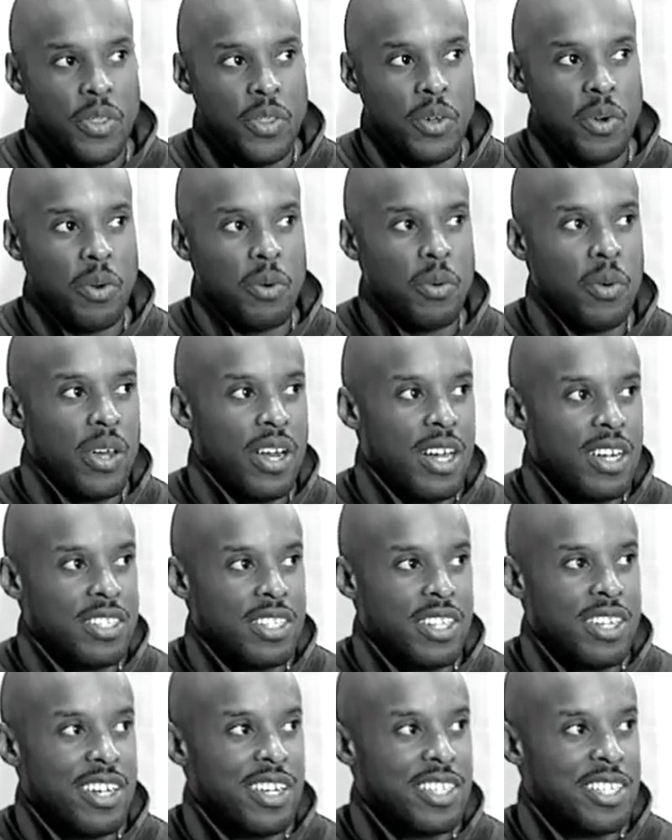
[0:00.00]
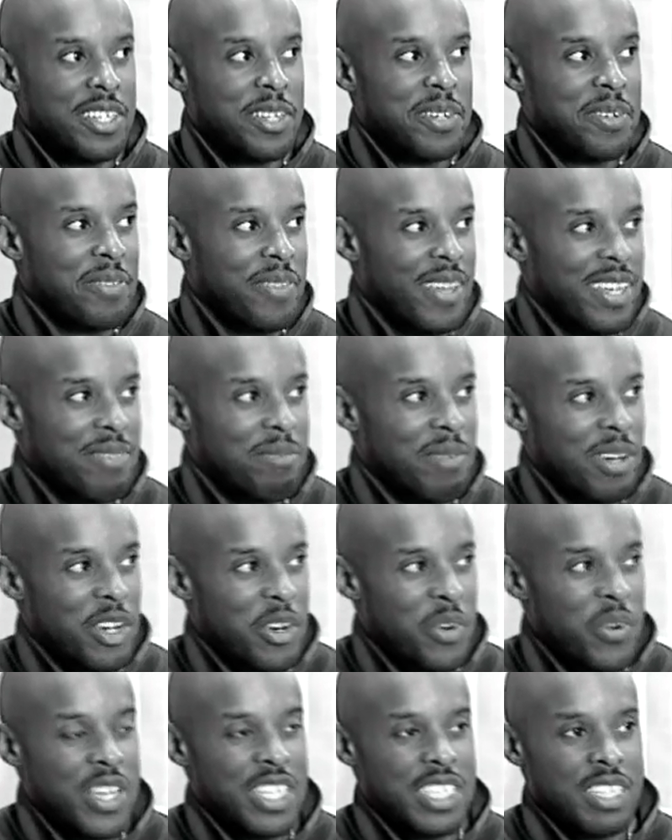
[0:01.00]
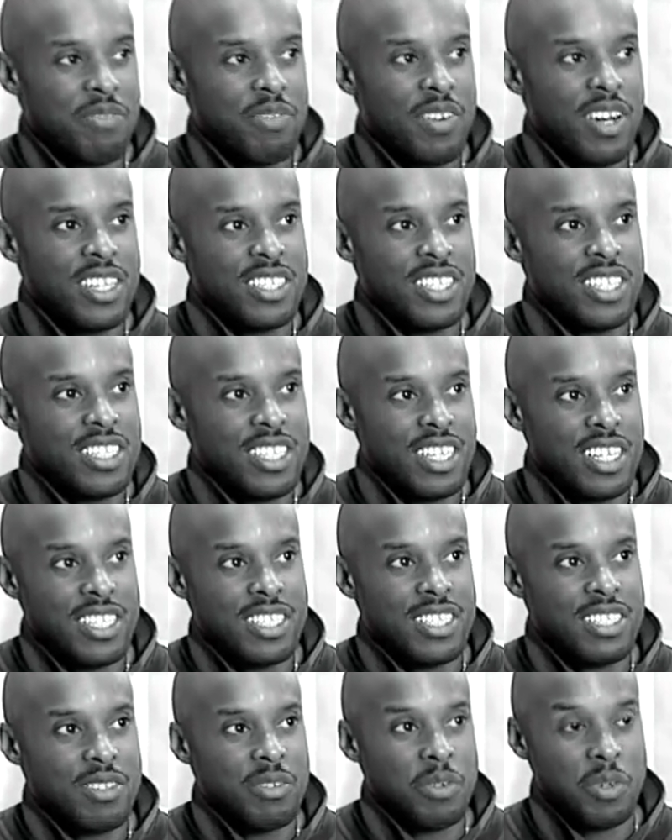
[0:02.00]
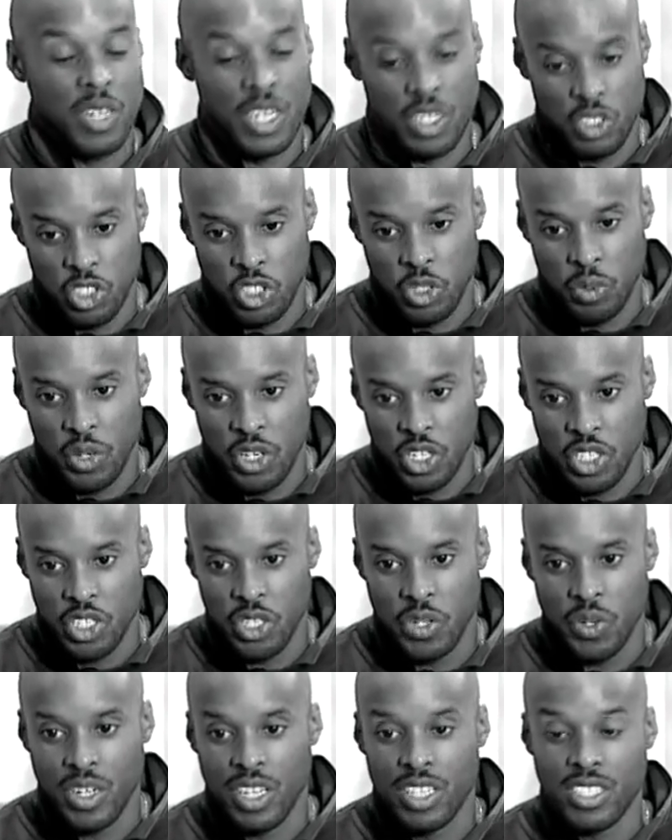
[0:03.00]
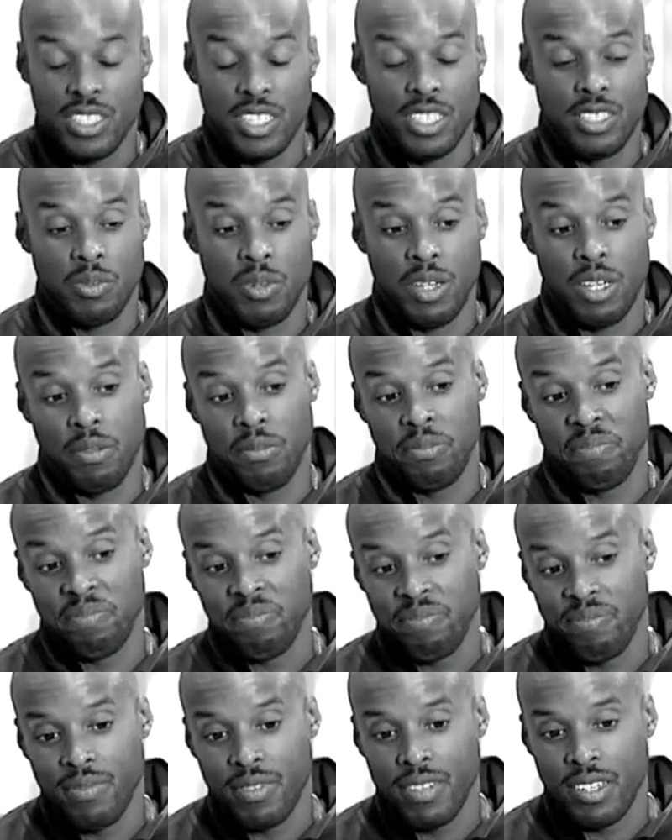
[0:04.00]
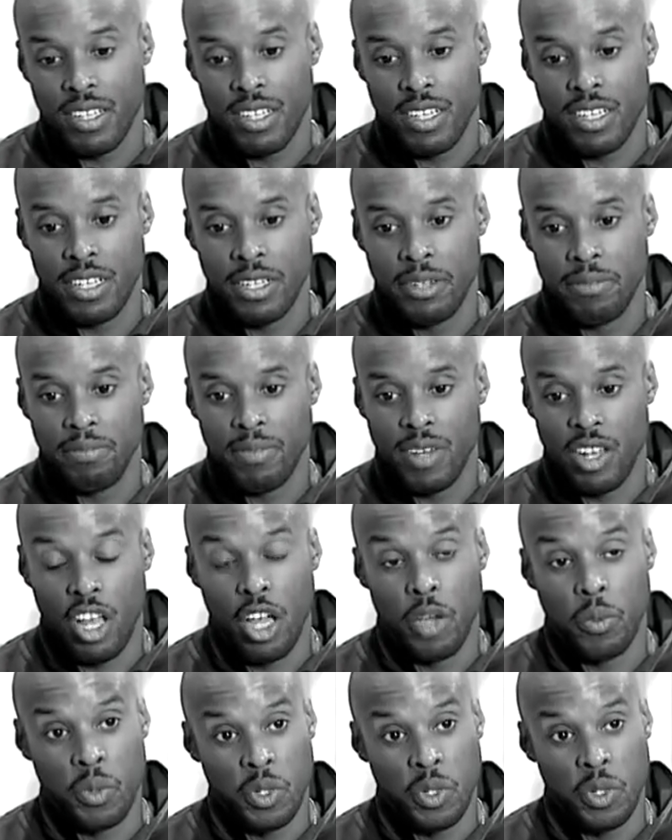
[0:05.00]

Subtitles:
I thought, well, what else can I do? And my careers advisor says, what else do you want to do? And I says, well, I like